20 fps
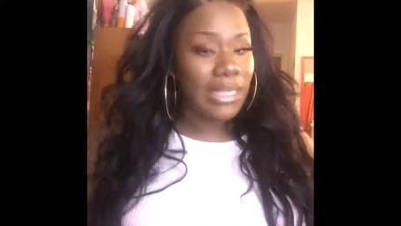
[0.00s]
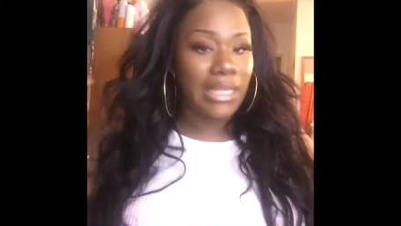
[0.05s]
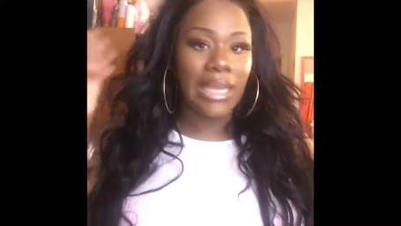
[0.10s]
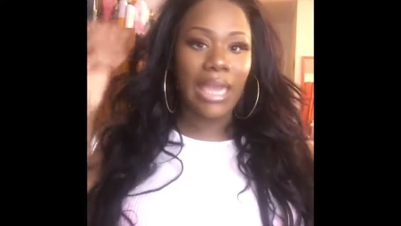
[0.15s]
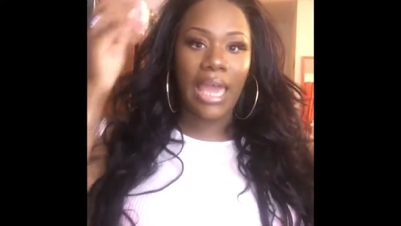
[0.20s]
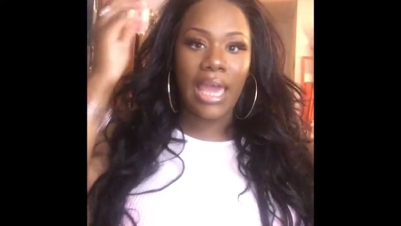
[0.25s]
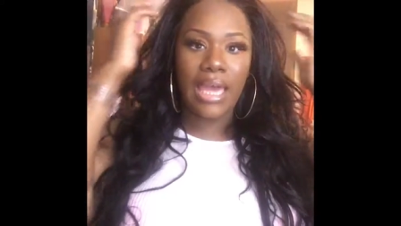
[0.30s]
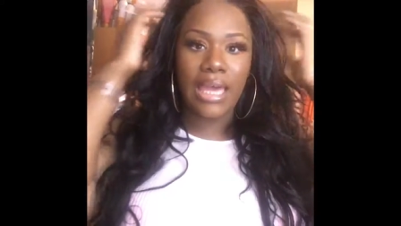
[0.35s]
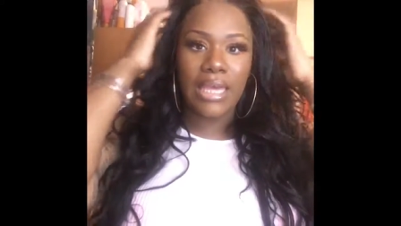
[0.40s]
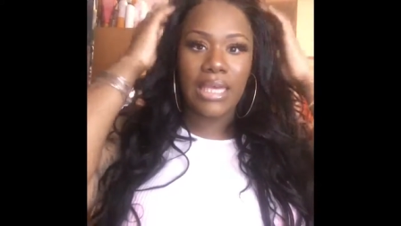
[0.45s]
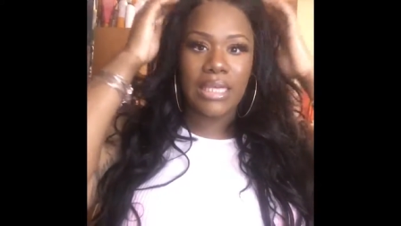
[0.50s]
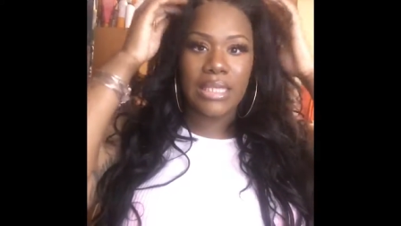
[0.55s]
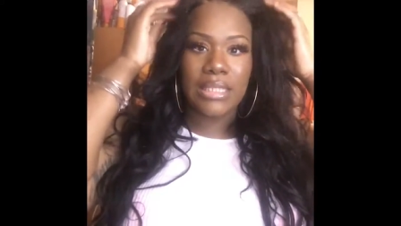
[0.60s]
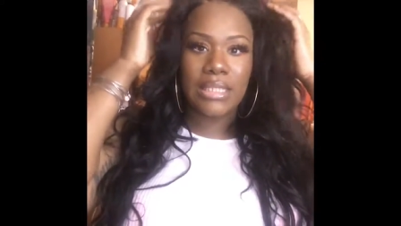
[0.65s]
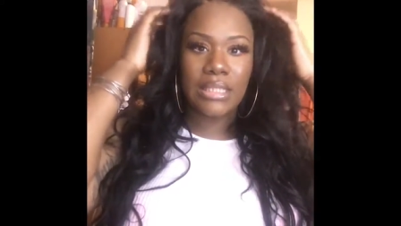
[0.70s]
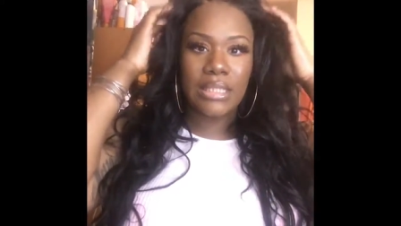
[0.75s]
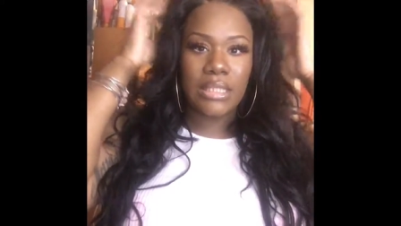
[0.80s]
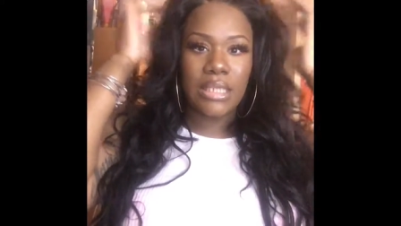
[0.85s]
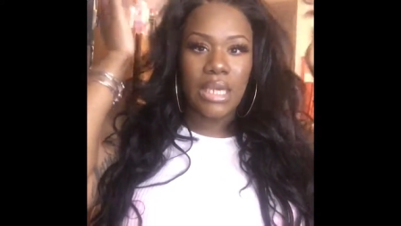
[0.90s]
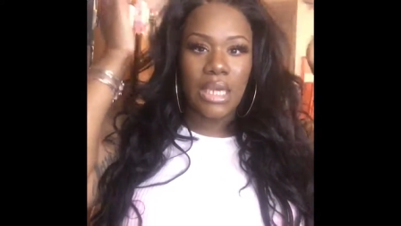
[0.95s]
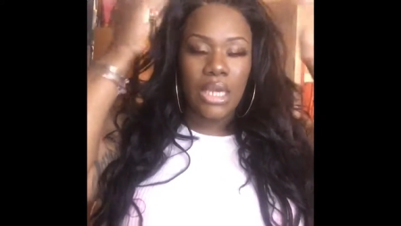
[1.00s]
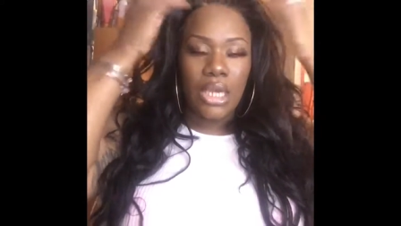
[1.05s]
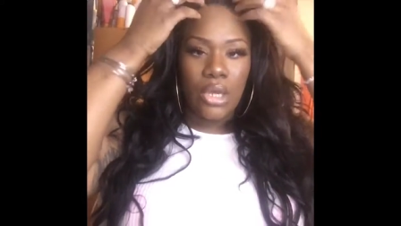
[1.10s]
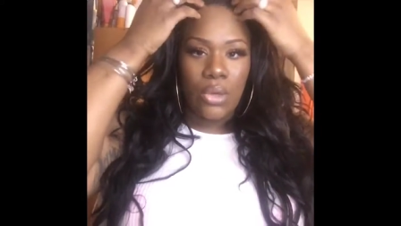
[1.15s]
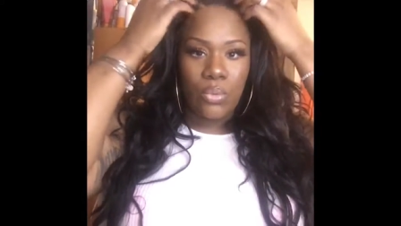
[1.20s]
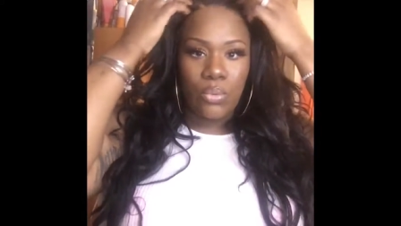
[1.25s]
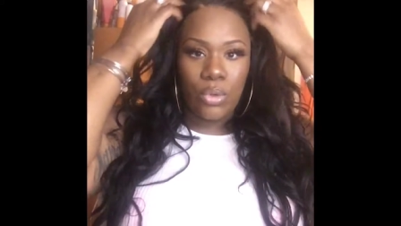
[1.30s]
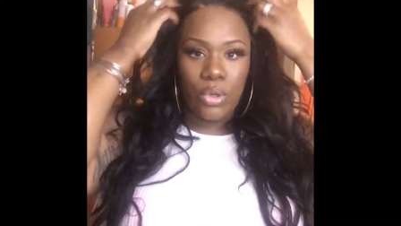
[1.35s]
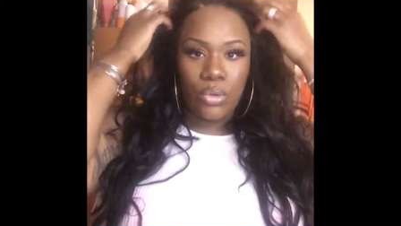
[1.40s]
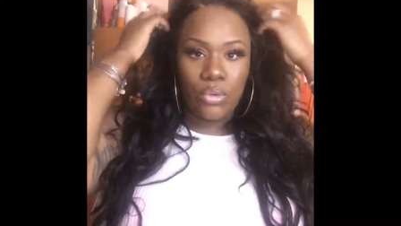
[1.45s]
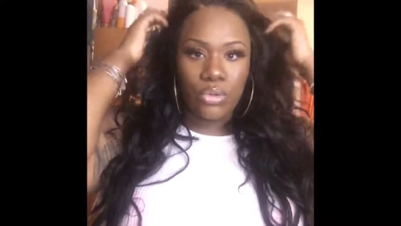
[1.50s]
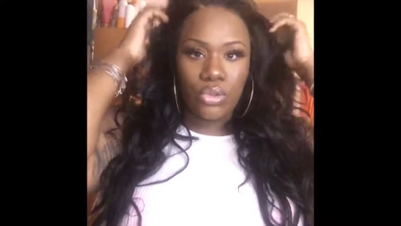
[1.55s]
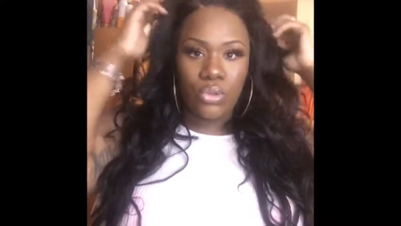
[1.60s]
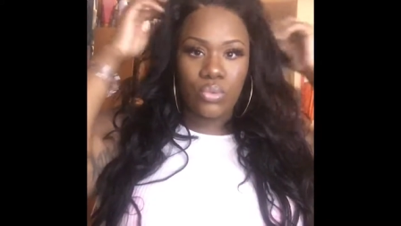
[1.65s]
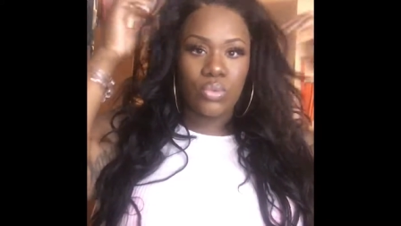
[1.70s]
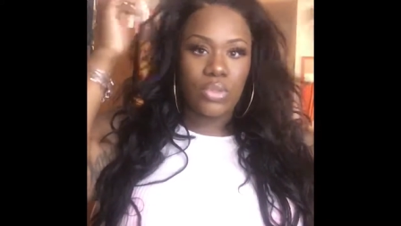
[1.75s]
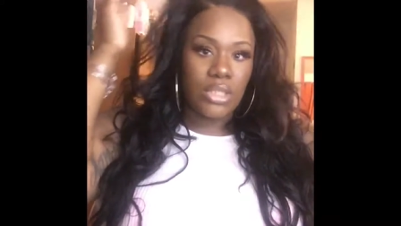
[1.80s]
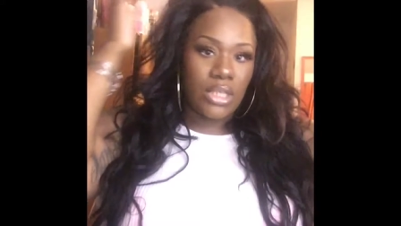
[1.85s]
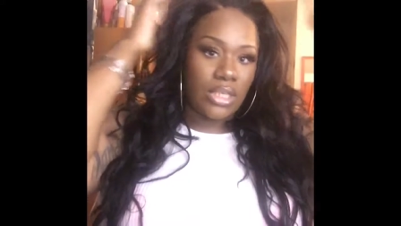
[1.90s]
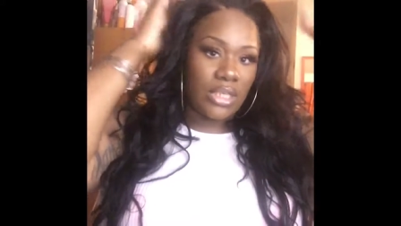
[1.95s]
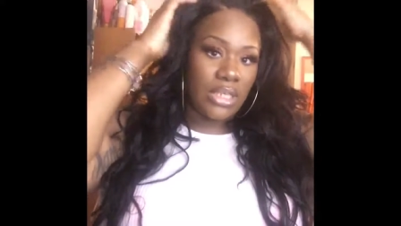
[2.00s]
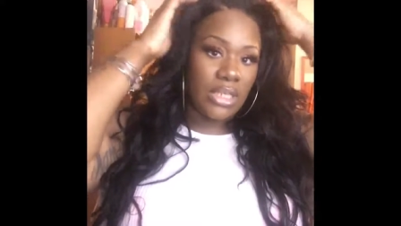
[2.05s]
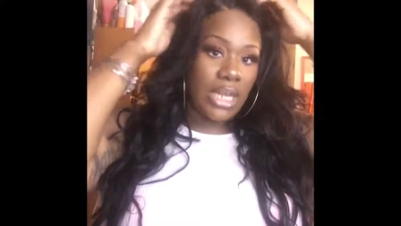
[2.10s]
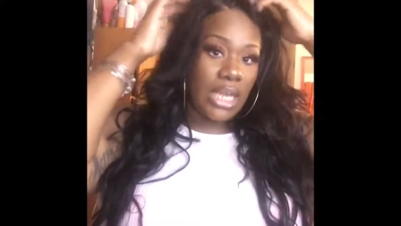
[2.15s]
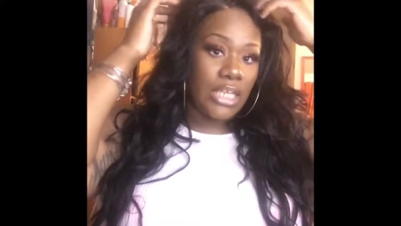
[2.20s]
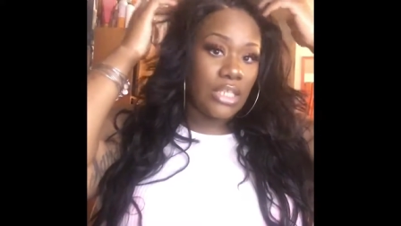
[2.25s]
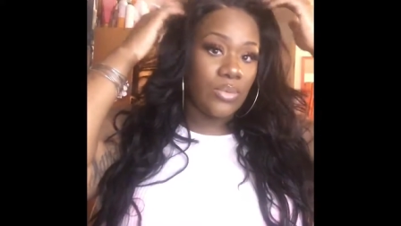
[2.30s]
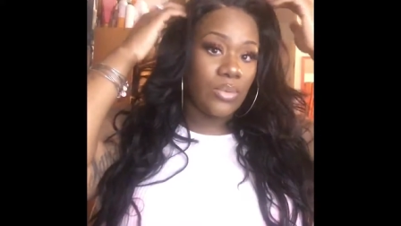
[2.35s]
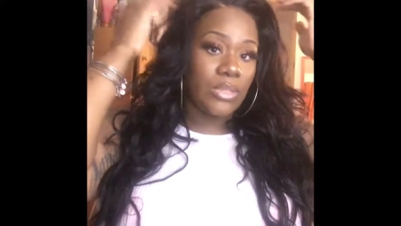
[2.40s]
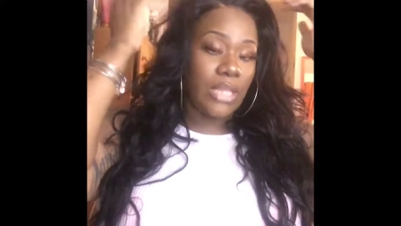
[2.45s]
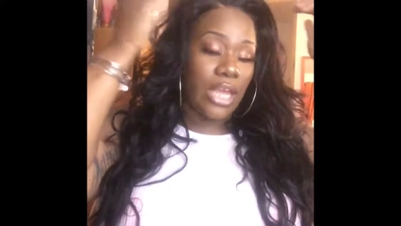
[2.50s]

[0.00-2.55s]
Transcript: Yes. We're going to do something nice with